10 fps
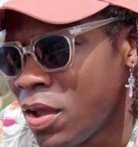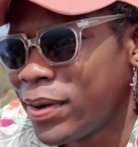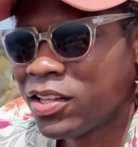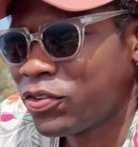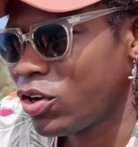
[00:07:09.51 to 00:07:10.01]

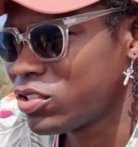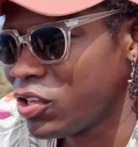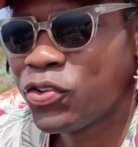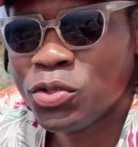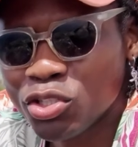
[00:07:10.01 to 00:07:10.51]
But of course,
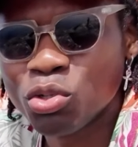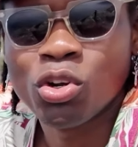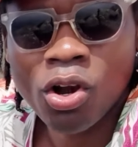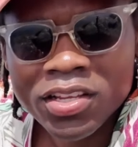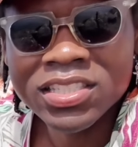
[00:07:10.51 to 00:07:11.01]
if you need to
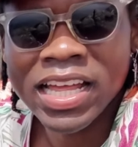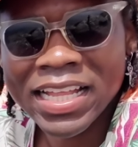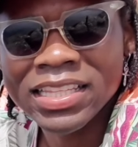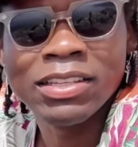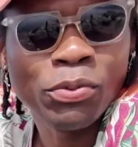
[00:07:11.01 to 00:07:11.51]
cross
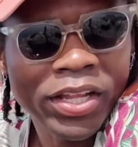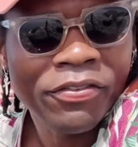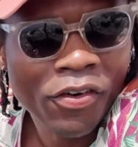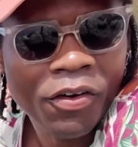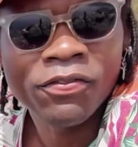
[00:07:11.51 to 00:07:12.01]
that 3,
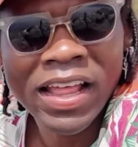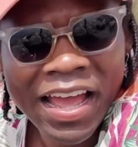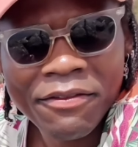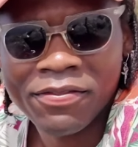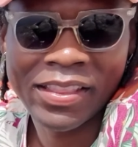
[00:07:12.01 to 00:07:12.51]
4
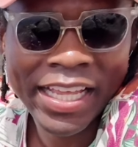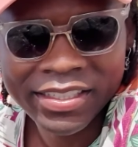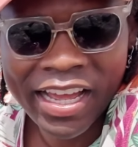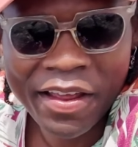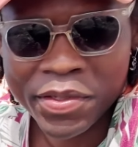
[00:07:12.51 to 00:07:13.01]
times,
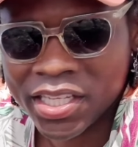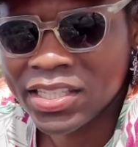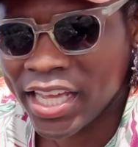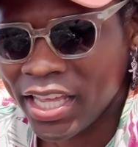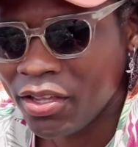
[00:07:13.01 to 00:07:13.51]
10 times a
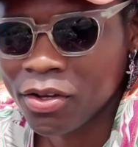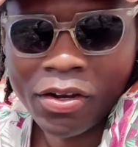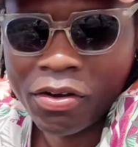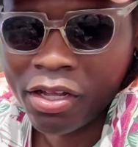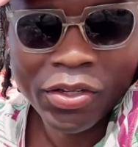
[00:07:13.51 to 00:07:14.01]
day,
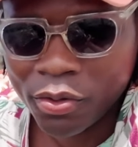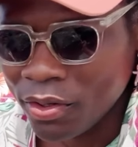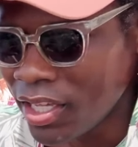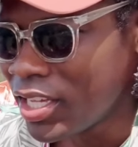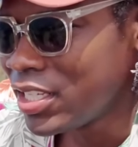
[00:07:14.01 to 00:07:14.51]
or I don't know,
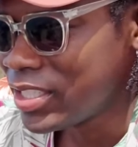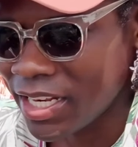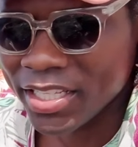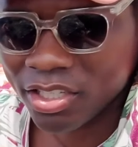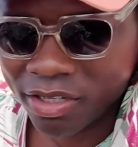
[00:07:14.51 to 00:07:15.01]

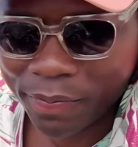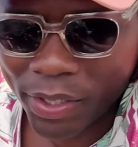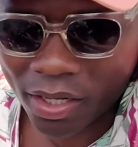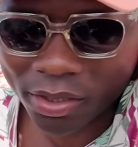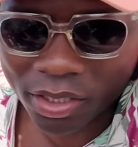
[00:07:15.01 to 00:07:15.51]
then it's gonna
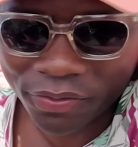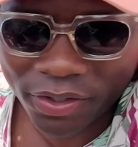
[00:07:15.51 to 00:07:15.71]
be a lot